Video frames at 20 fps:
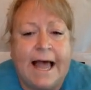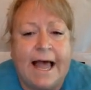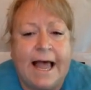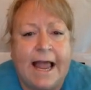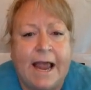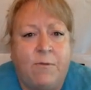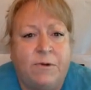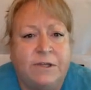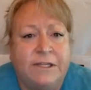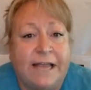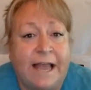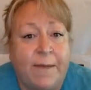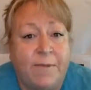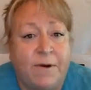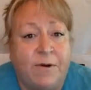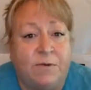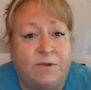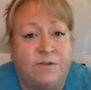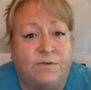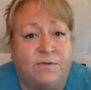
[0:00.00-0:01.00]
Uh, and what's
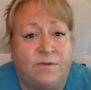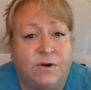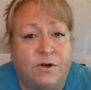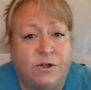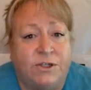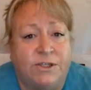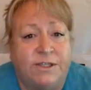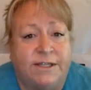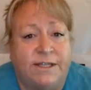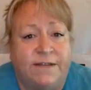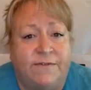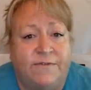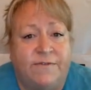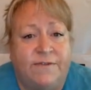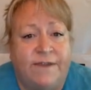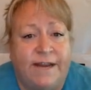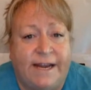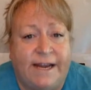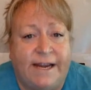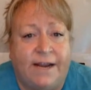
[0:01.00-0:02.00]
happened was first the
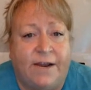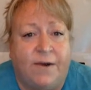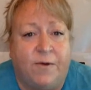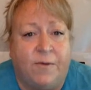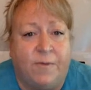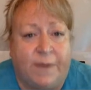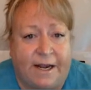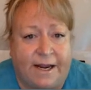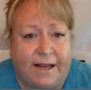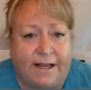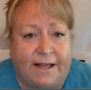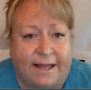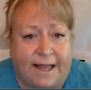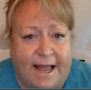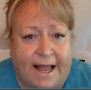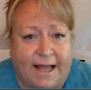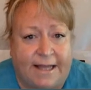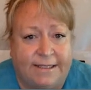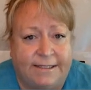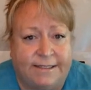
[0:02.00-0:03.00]
video media
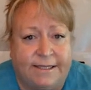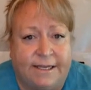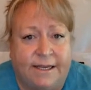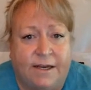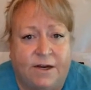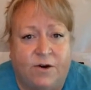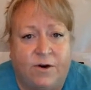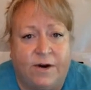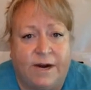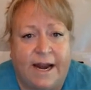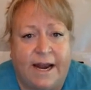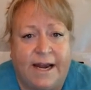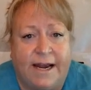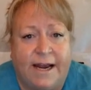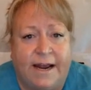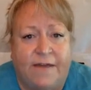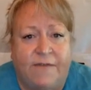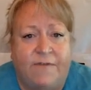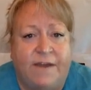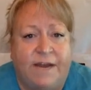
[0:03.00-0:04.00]
class
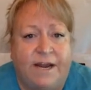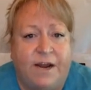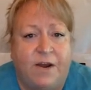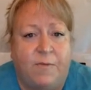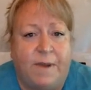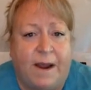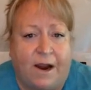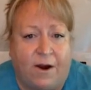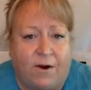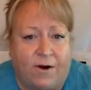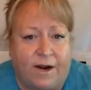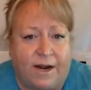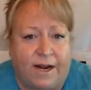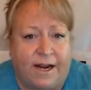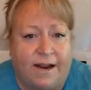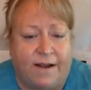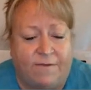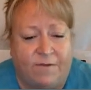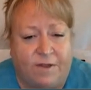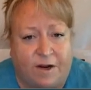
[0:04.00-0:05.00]
created a video
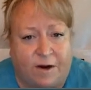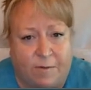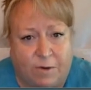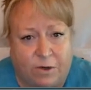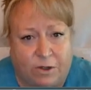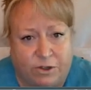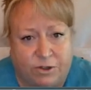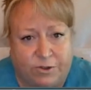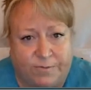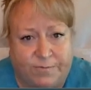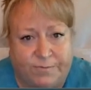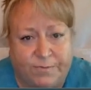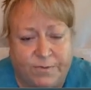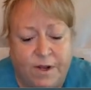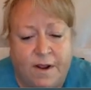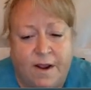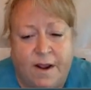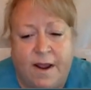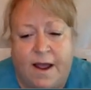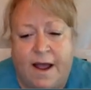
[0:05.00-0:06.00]
parody of the commercial.
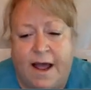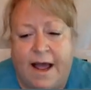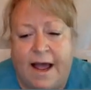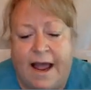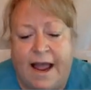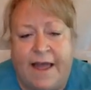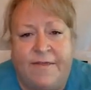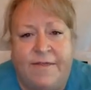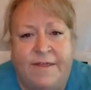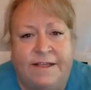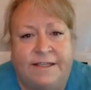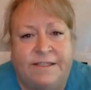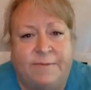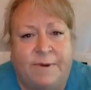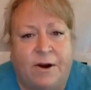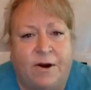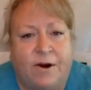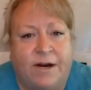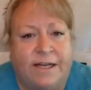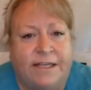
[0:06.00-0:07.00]
Uh, and this
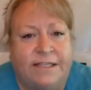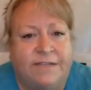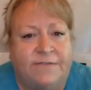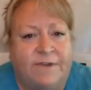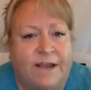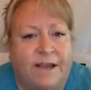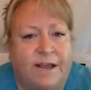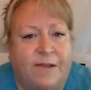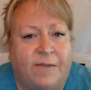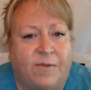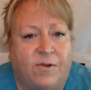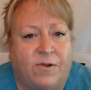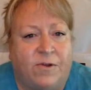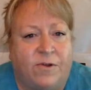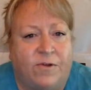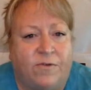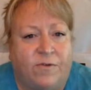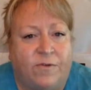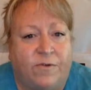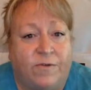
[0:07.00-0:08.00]
parody is
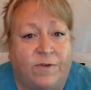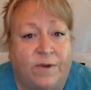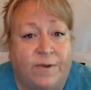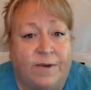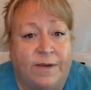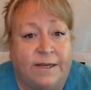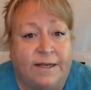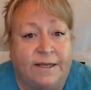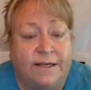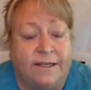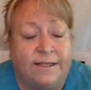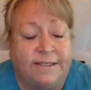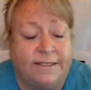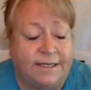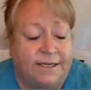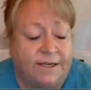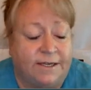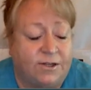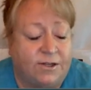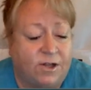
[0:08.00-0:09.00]
available for viewing
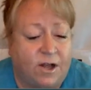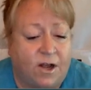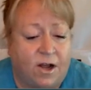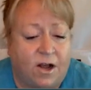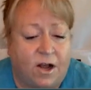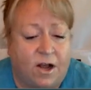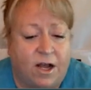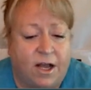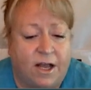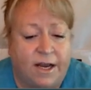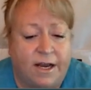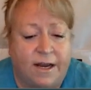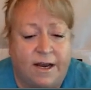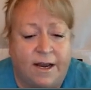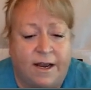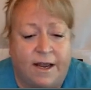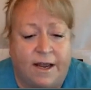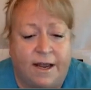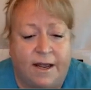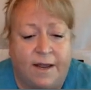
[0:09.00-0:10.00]
still on
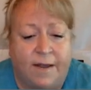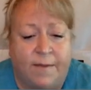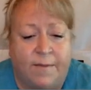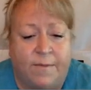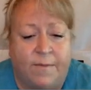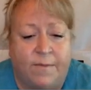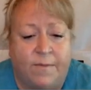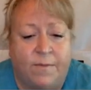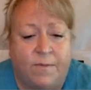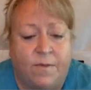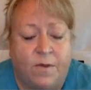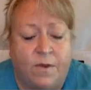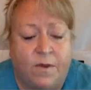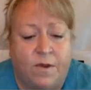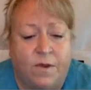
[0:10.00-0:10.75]
um,